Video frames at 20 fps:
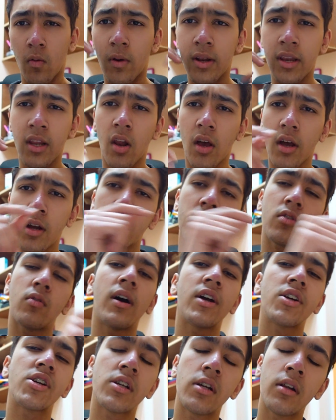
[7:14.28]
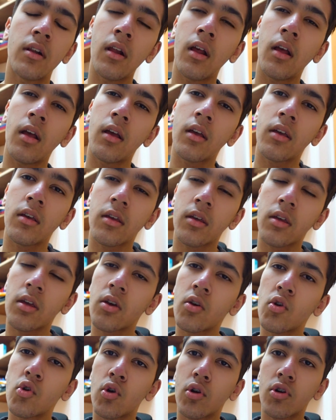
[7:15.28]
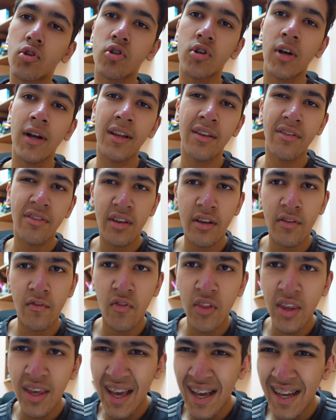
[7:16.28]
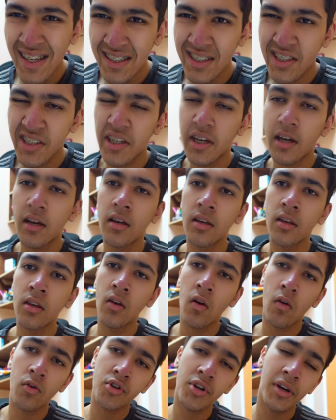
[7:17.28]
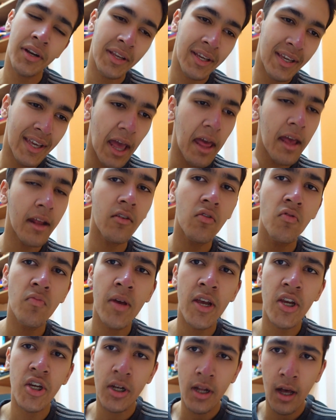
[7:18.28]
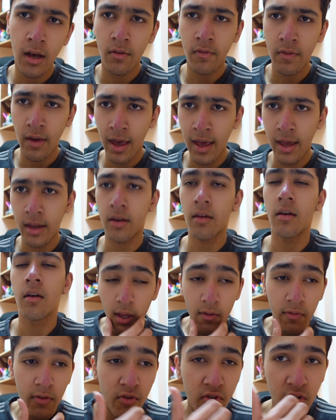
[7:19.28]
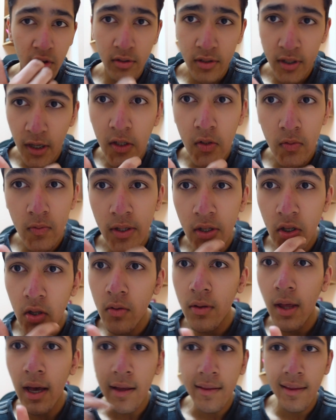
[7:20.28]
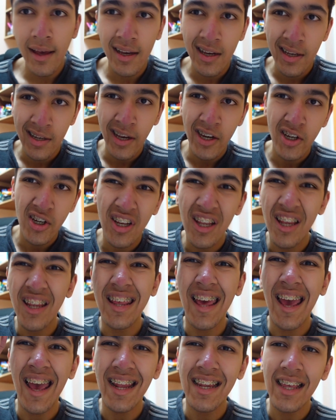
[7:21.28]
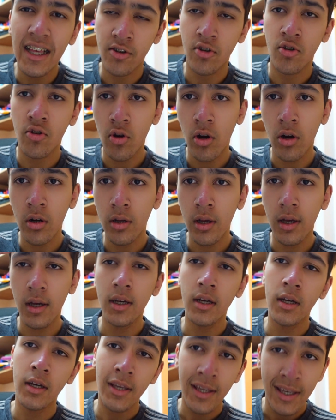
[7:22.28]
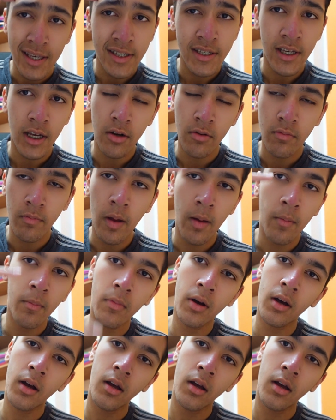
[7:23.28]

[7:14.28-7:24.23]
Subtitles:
When you look at a question, you try and think of the answer. You're trying to get information out of your head. If you successfully do that, that connection in your head gets stronger, easier to remember.